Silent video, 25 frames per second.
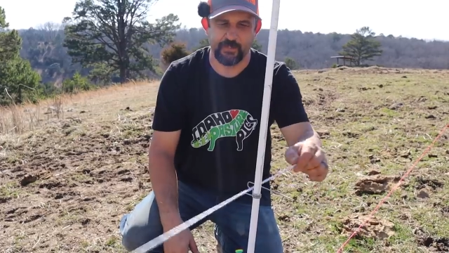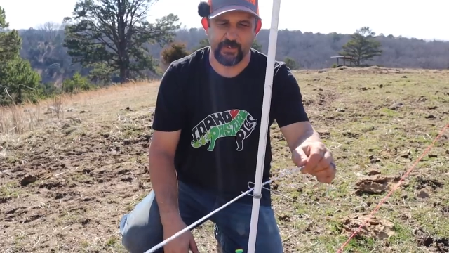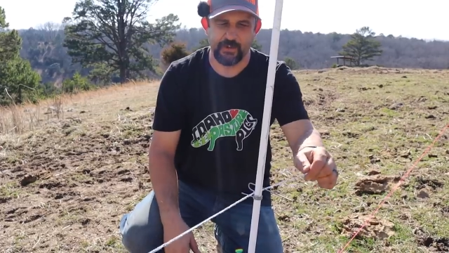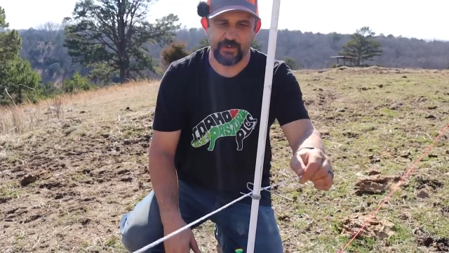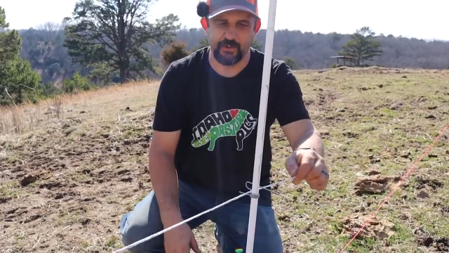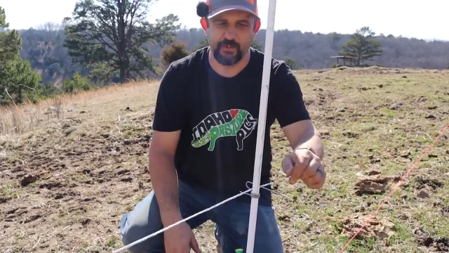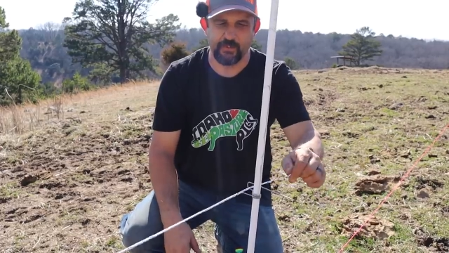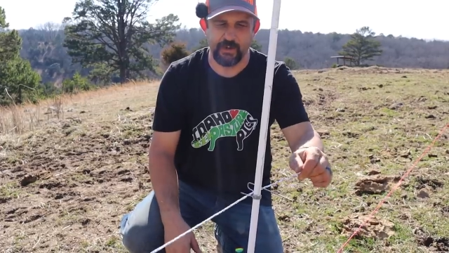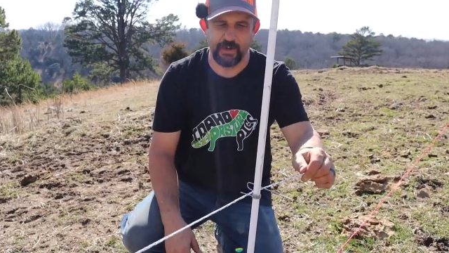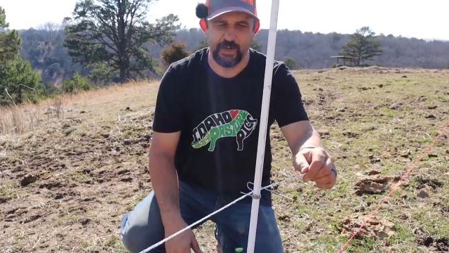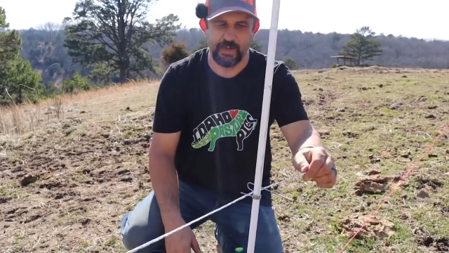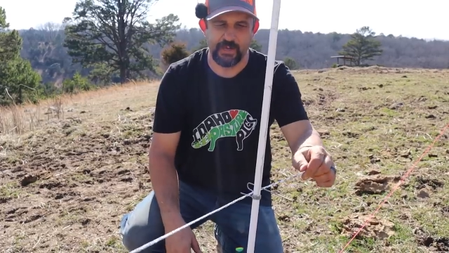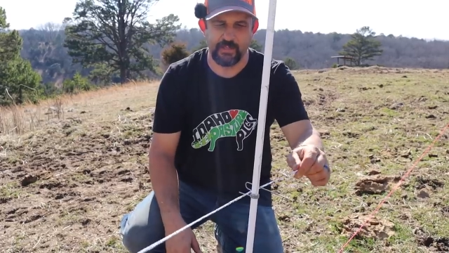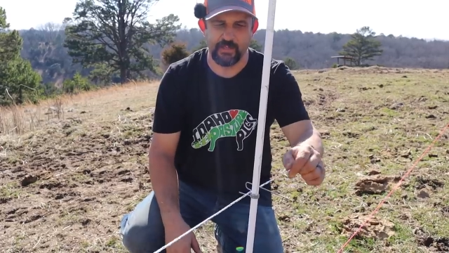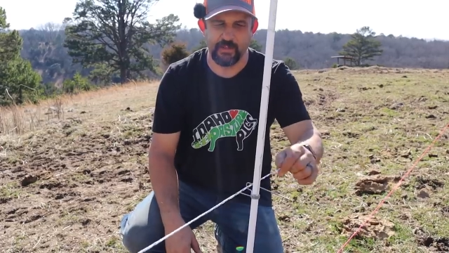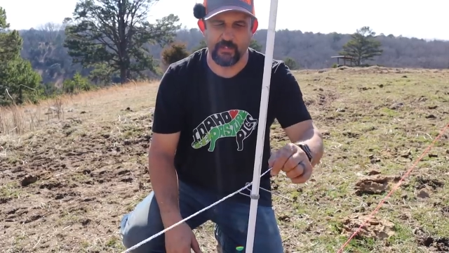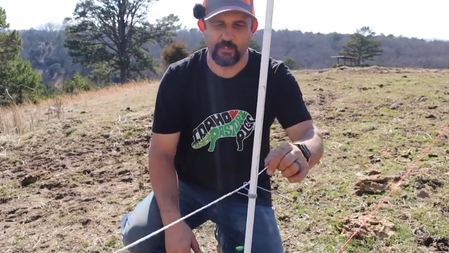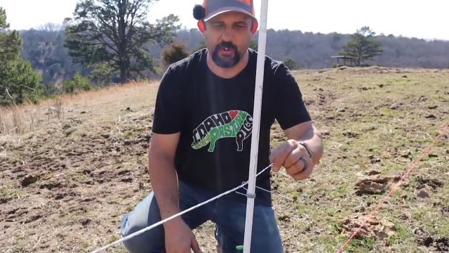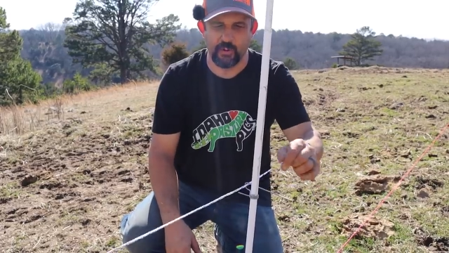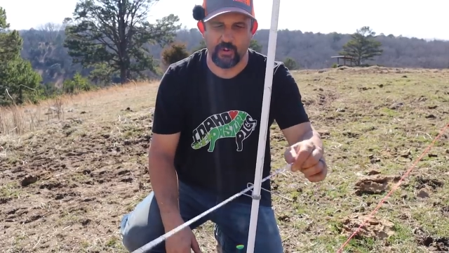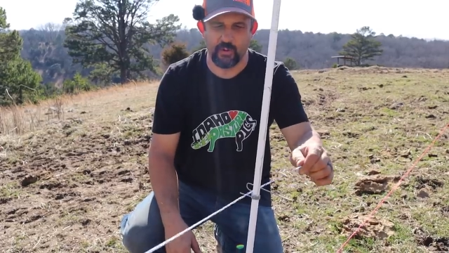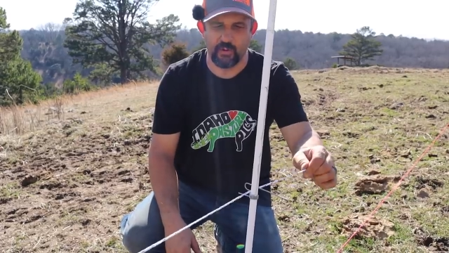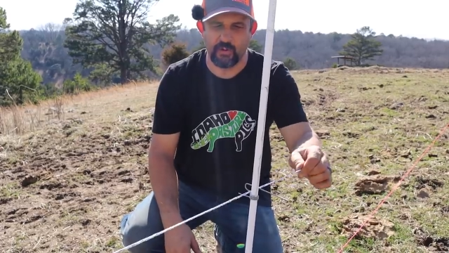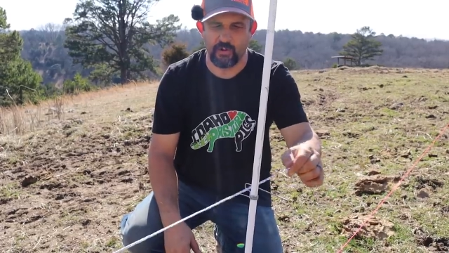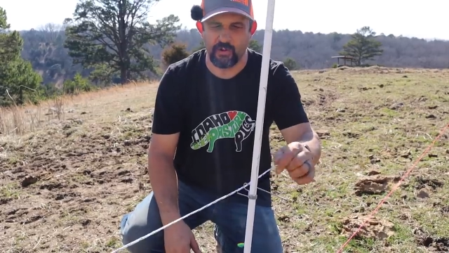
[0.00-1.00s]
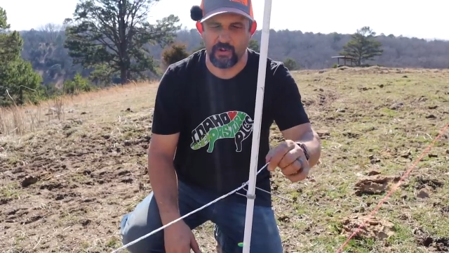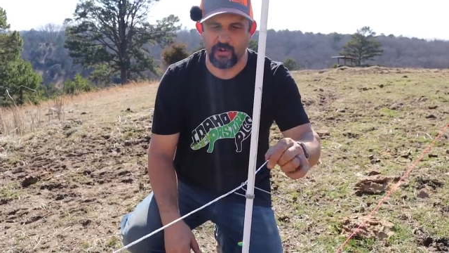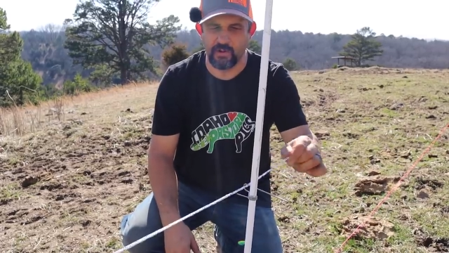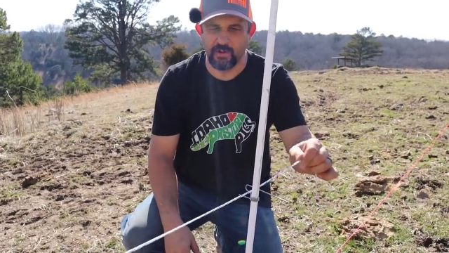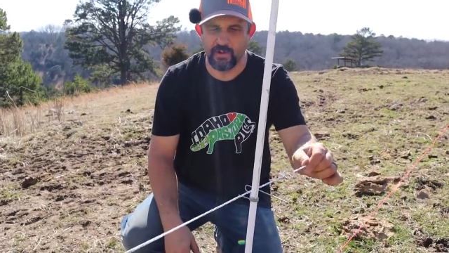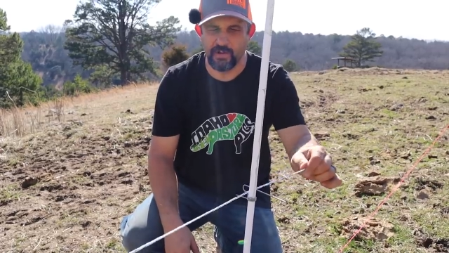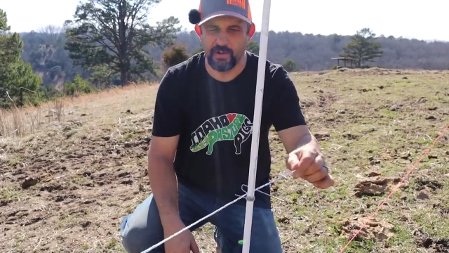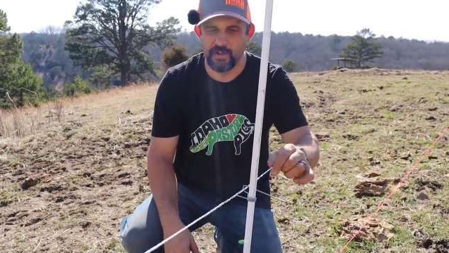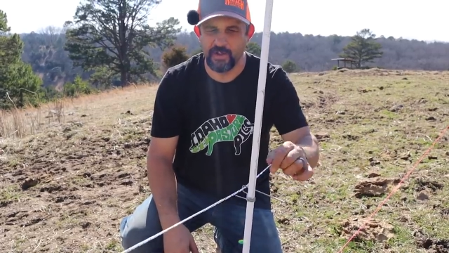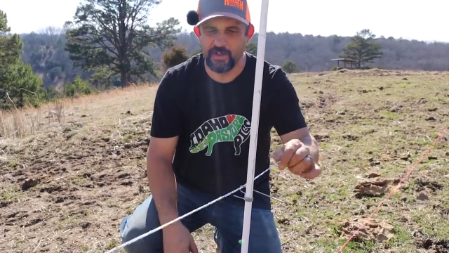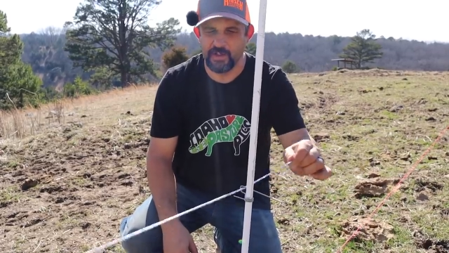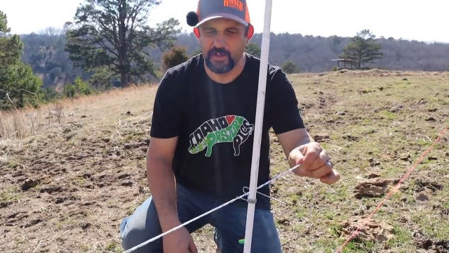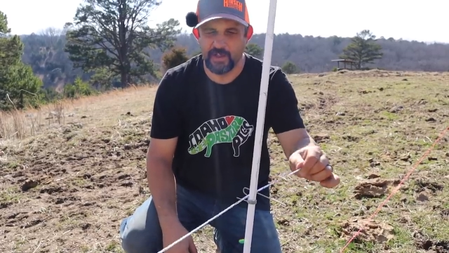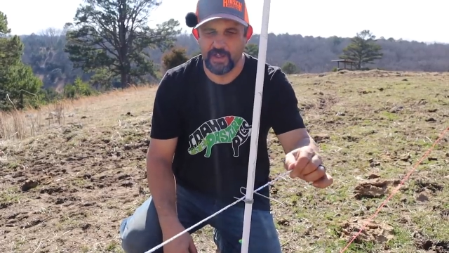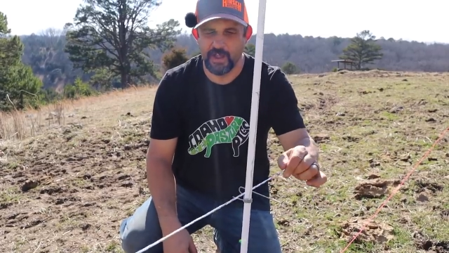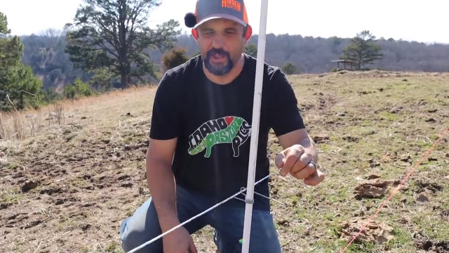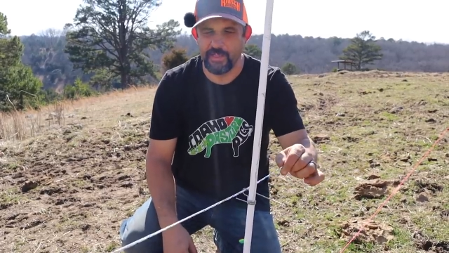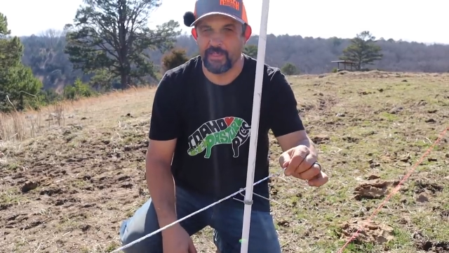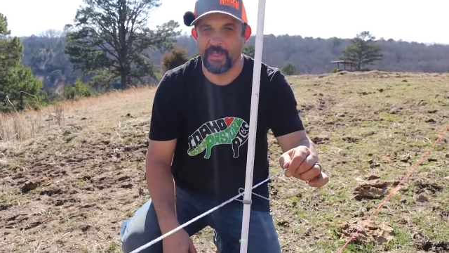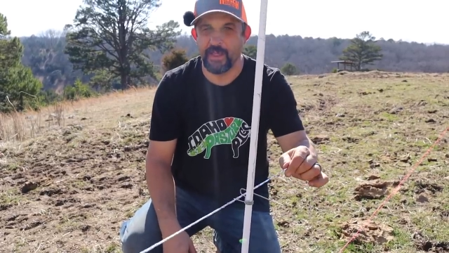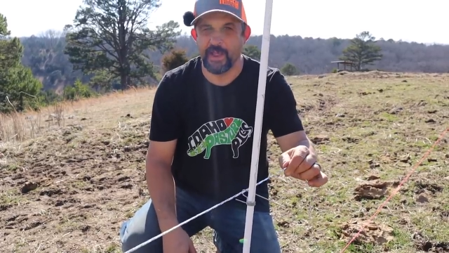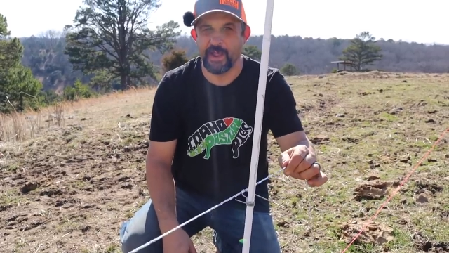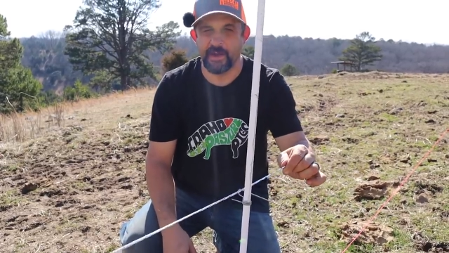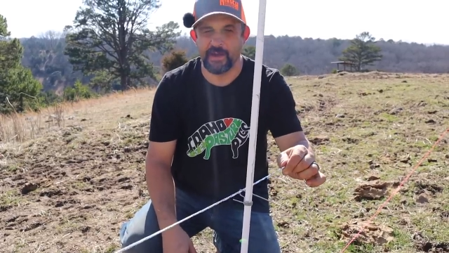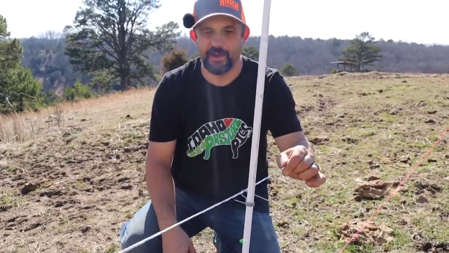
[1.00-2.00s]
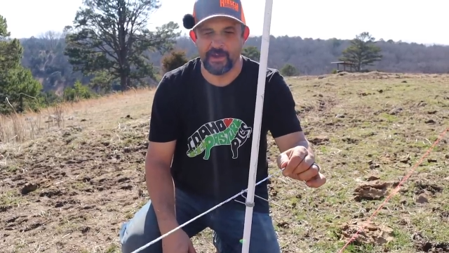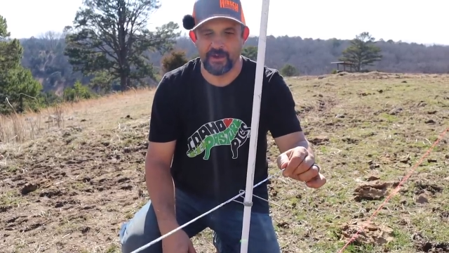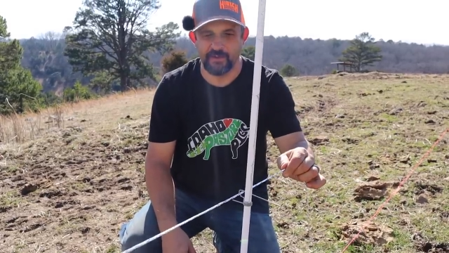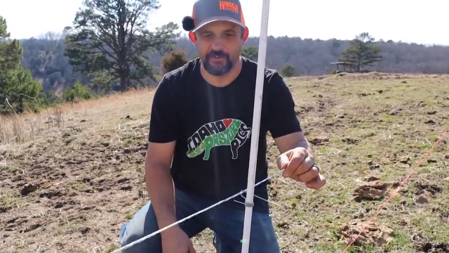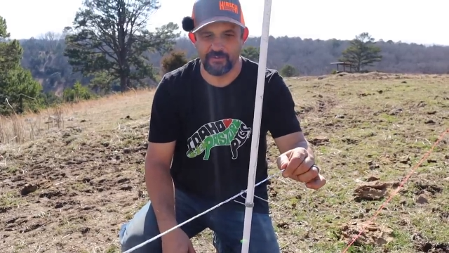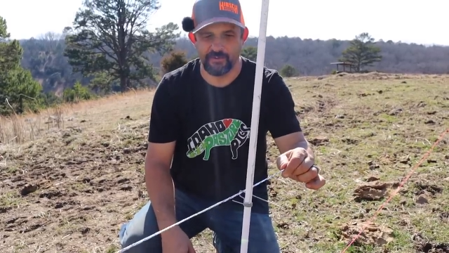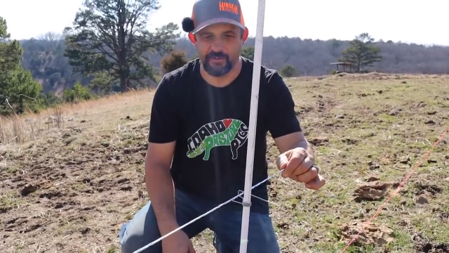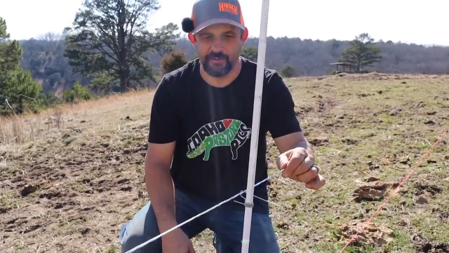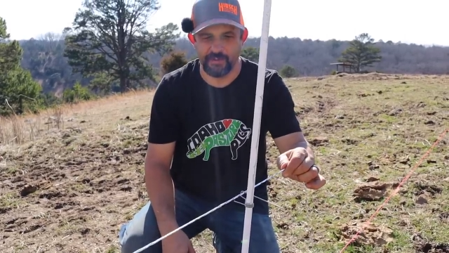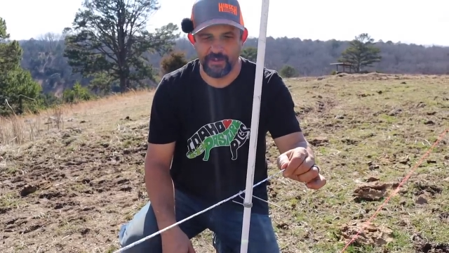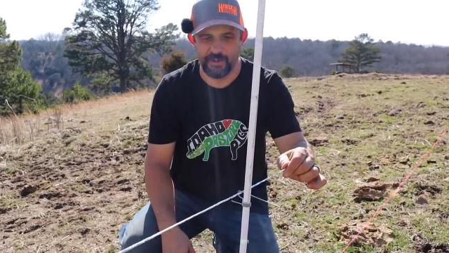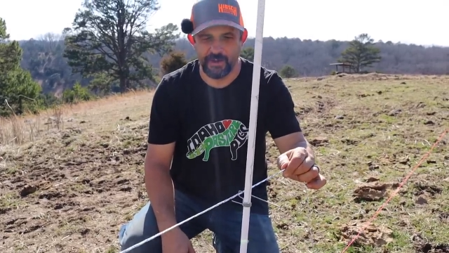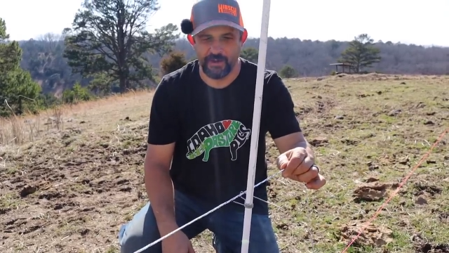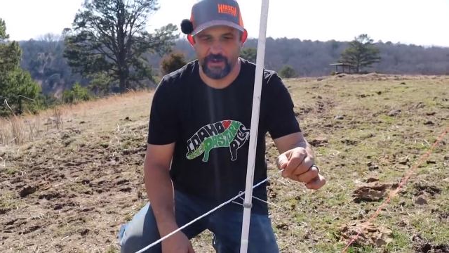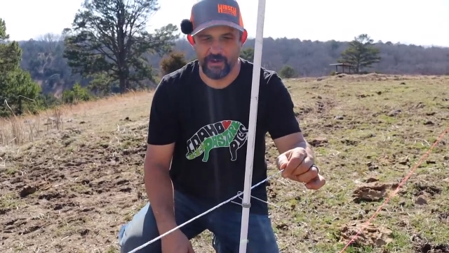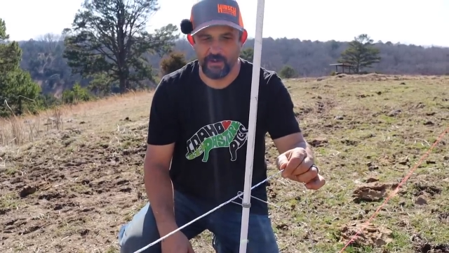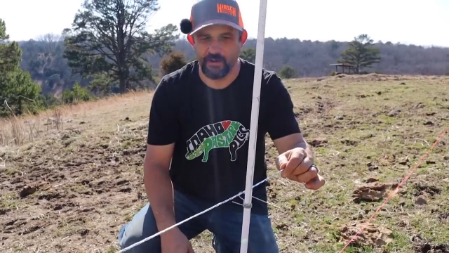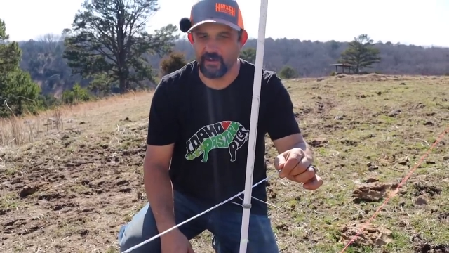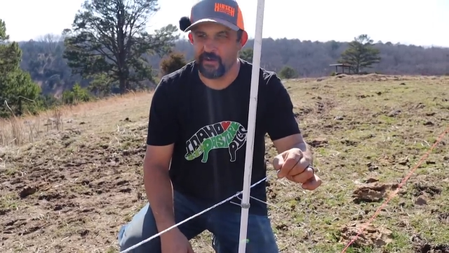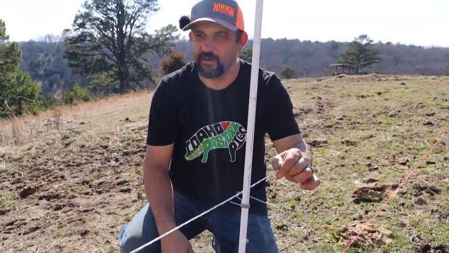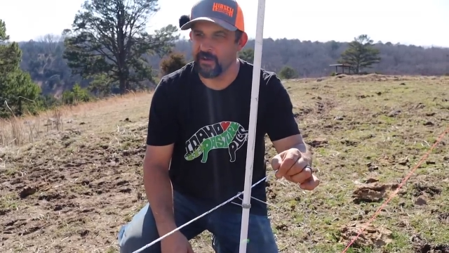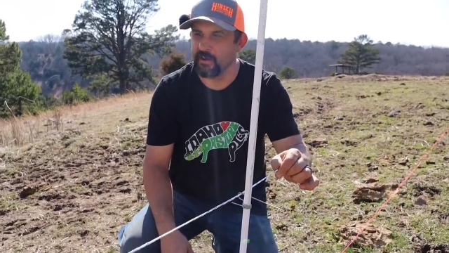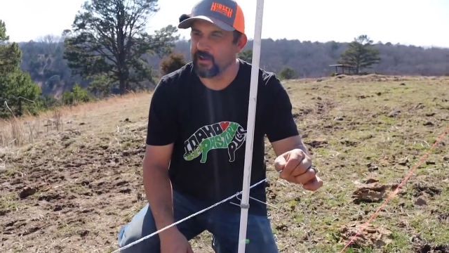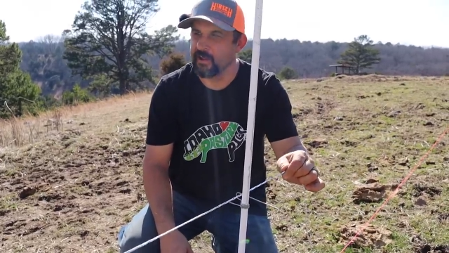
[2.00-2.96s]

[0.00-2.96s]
between the pole and that insulator.